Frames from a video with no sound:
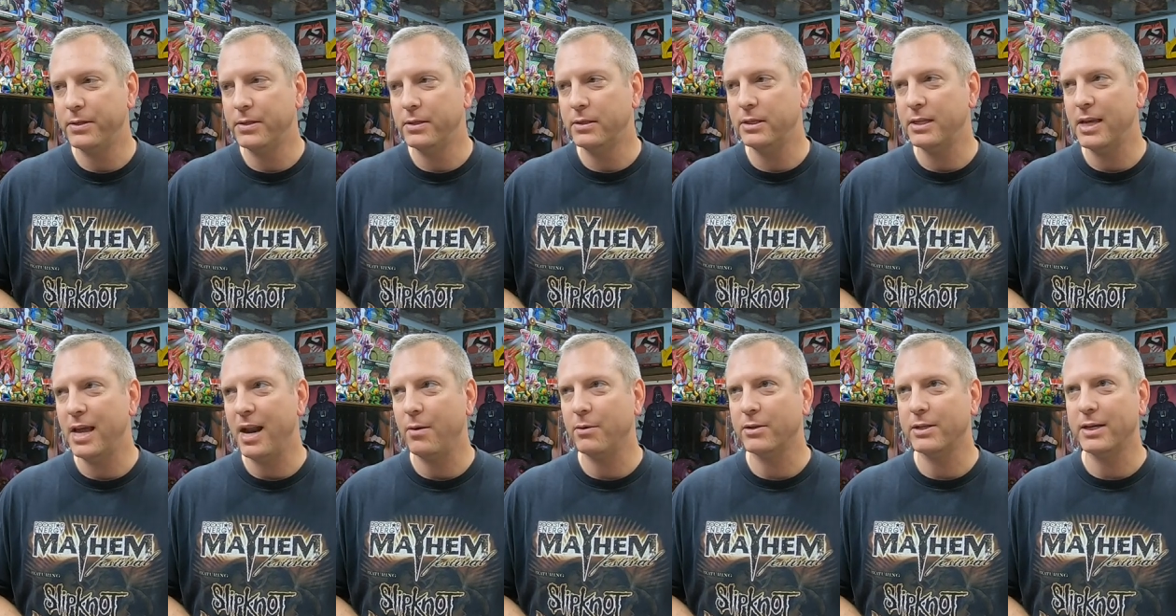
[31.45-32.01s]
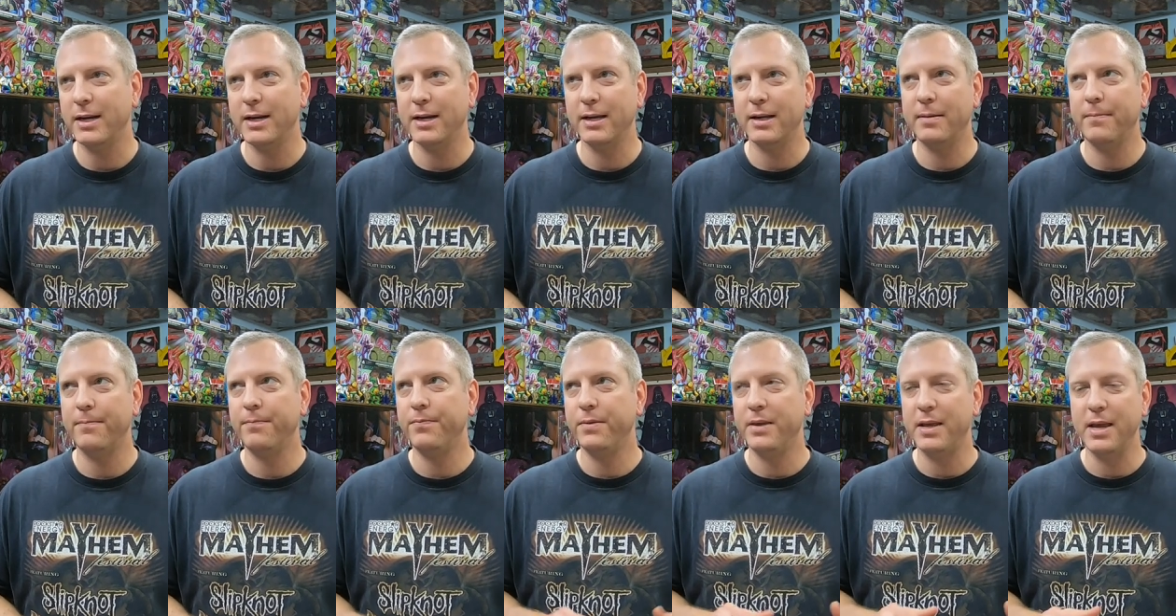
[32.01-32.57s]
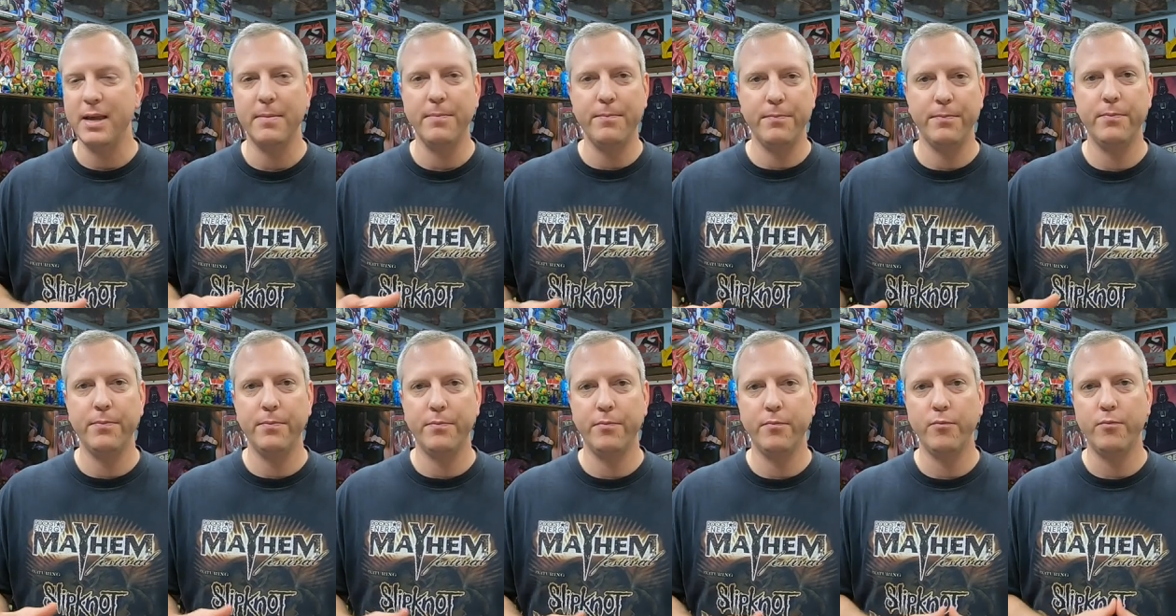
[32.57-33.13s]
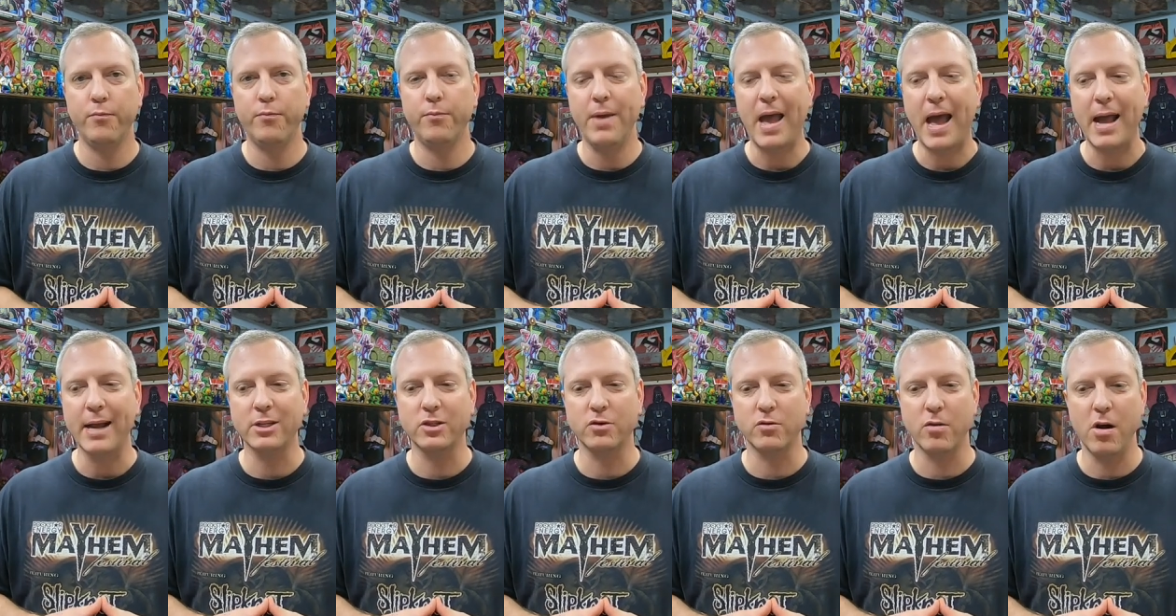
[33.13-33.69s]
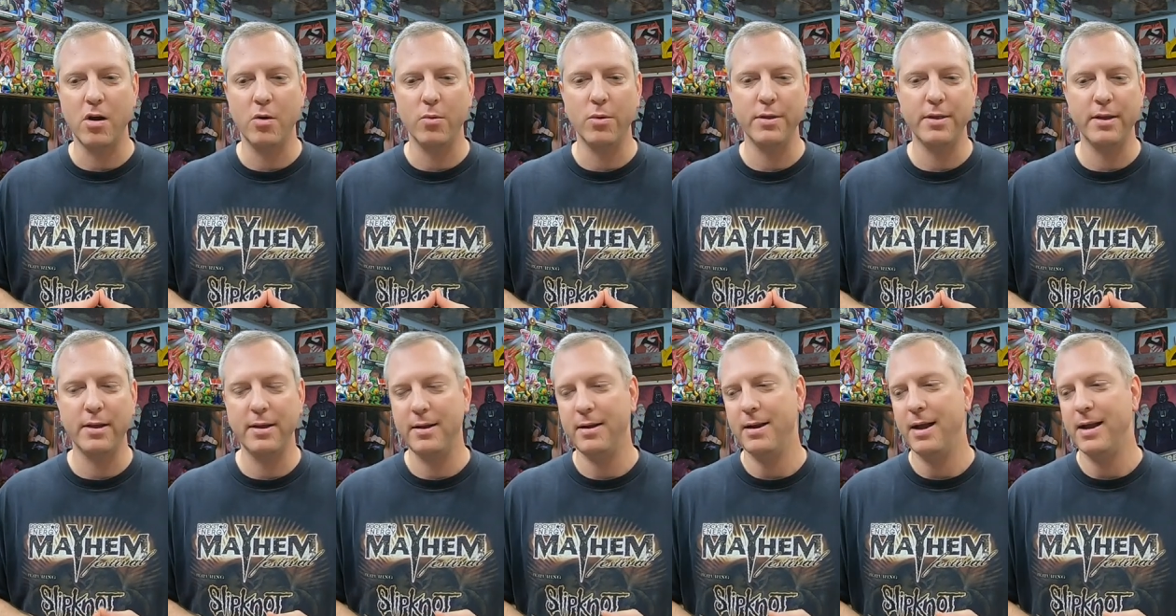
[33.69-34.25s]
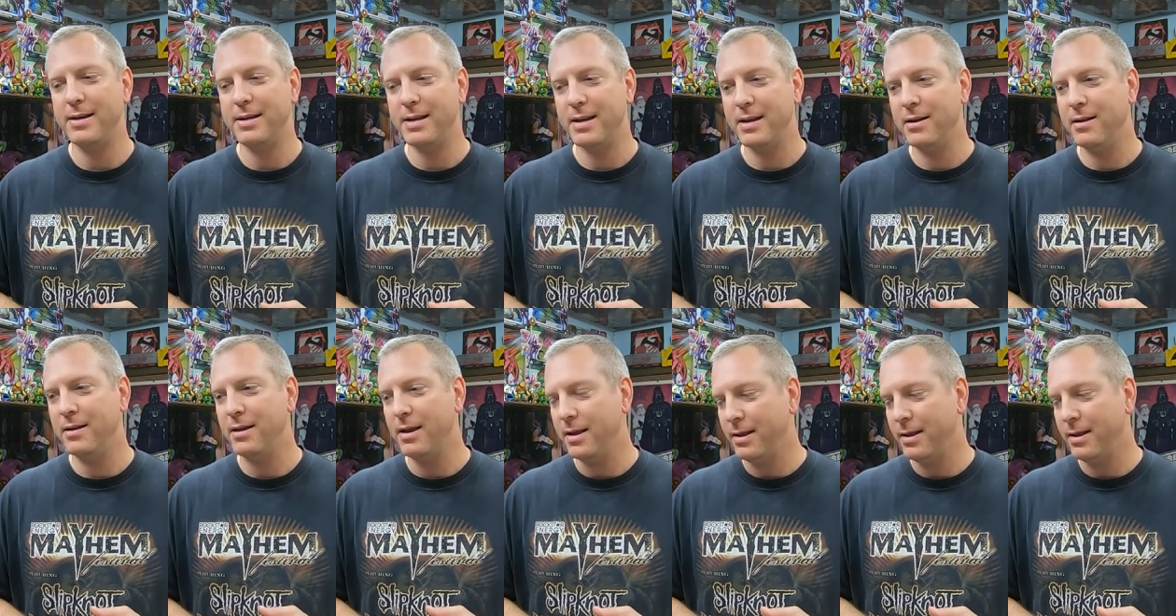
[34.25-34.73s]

said I was going to get back strong with it and I didn't.